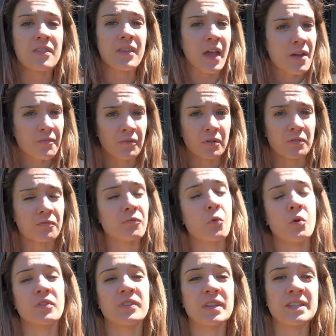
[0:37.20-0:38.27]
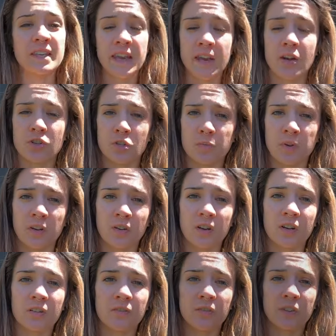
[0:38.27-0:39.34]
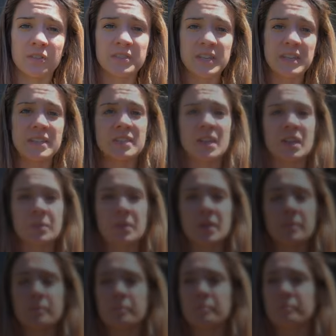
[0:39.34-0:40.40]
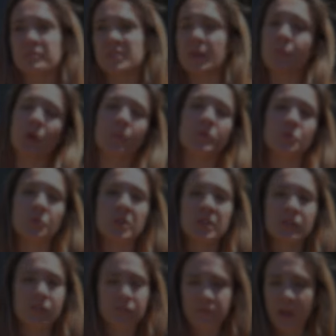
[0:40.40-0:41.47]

The effort for these 800 meter intervals is gonna be somewhere between your